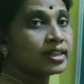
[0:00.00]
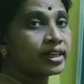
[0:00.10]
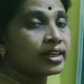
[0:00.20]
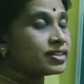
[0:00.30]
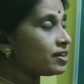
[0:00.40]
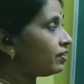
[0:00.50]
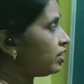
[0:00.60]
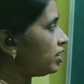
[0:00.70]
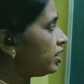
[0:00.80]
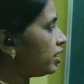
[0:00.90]
in the year
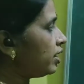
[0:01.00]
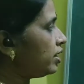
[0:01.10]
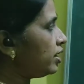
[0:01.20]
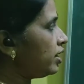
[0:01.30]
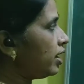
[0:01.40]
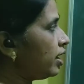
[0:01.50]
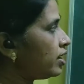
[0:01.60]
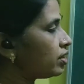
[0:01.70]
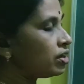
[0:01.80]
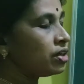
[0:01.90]
1798.